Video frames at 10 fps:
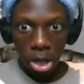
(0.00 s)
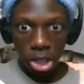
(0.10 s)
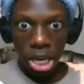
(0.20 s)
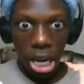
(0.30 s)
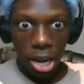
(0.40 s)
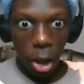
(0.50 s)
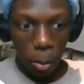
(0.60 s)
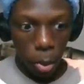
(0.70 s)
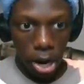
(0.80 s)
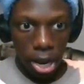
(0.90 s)
She can
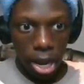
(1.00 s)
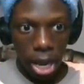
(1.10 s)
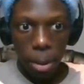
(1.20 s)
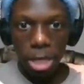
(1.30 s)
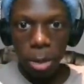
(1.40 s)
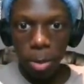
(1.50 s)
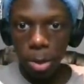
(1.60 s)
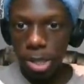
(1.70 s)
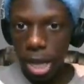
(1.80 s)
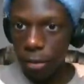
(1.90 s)
teleport. And my speed
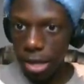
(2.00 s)
boost is out.